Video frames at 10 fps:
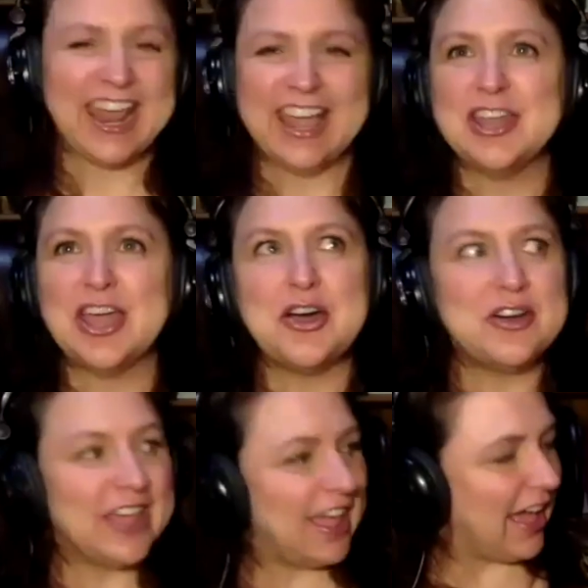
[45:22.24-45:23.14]
know
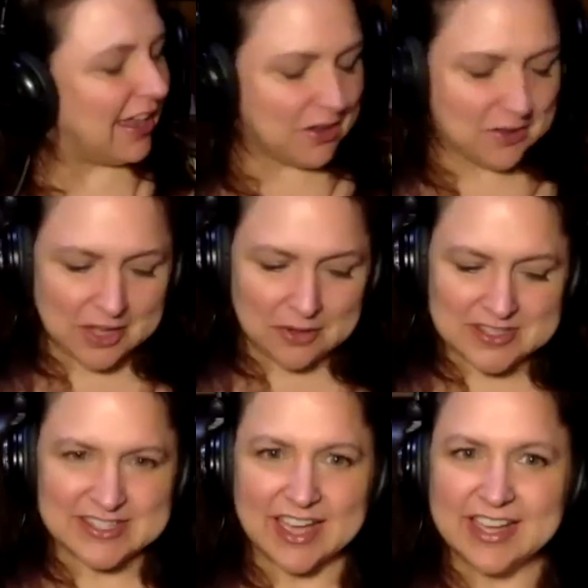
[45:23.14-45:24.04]
it
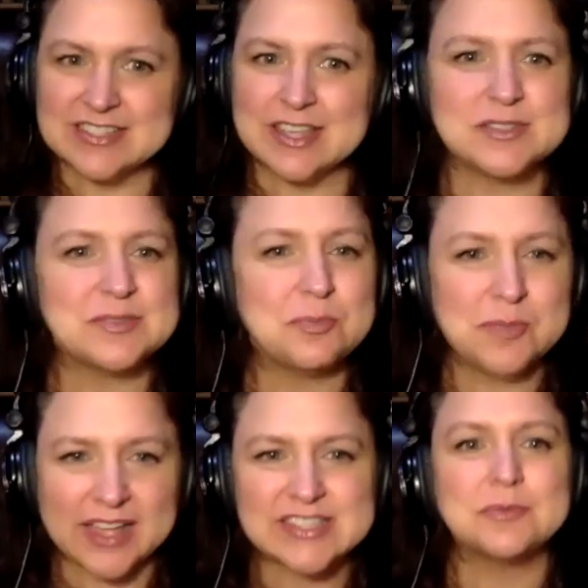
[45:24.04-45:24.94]
coincides.
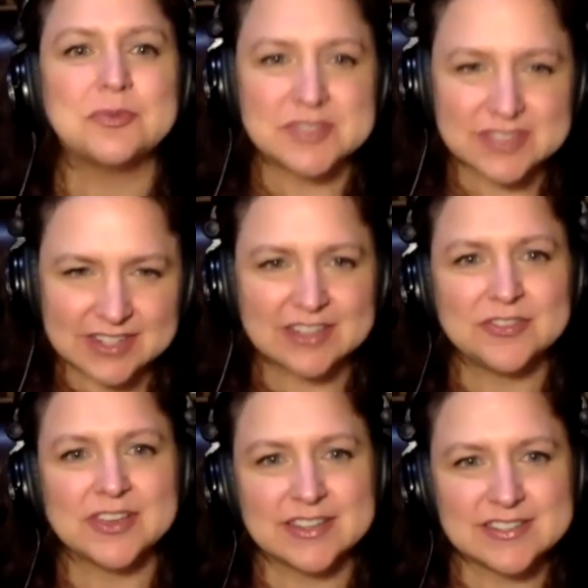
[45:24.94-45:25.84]
That's a
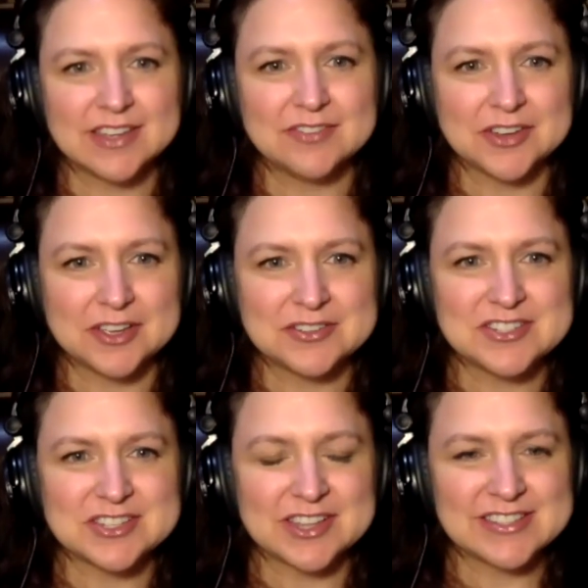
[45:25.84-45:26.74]
significant date for you,
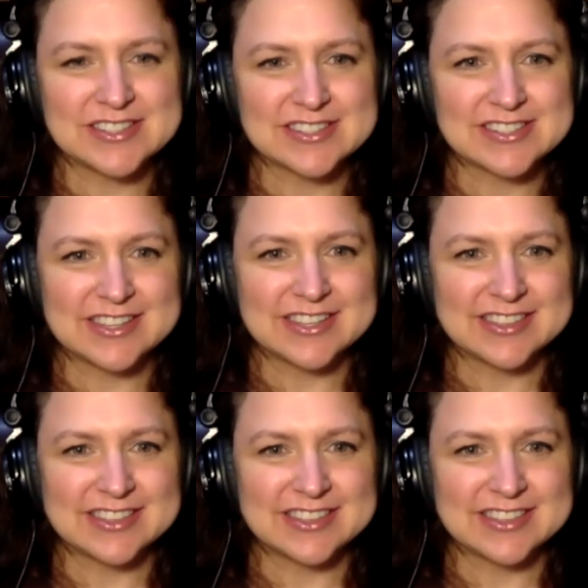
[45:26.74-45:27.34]
July 16th.